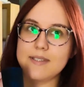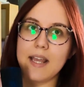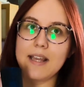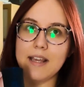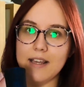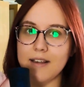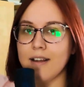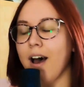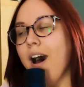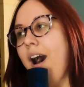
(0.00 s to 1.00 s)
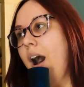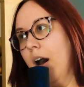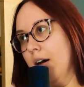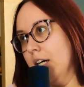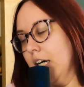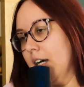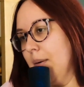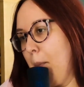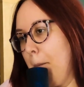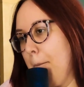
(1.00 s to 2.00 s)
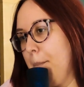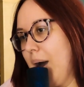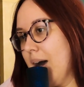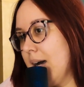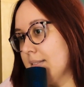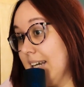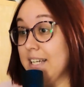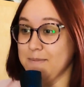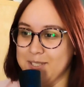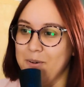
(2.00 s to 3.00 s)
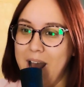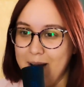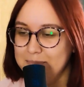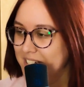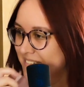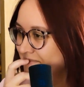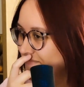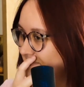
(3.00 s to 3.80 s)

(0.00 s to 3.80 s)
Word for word: Singing. But I am so happy